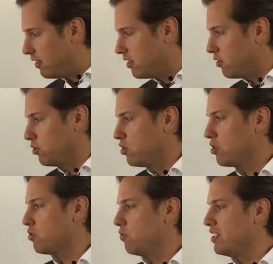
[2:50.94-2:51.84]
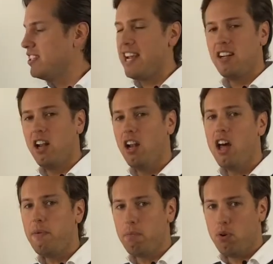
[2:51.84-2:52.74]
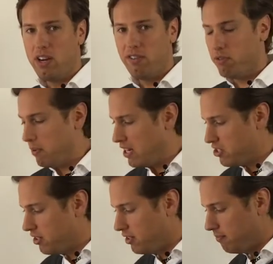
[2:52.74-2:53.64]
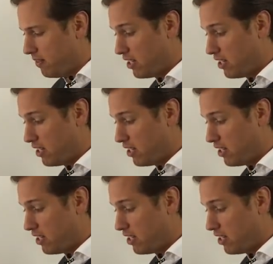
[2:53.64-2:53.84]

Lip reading: you'll just retain a lot more information.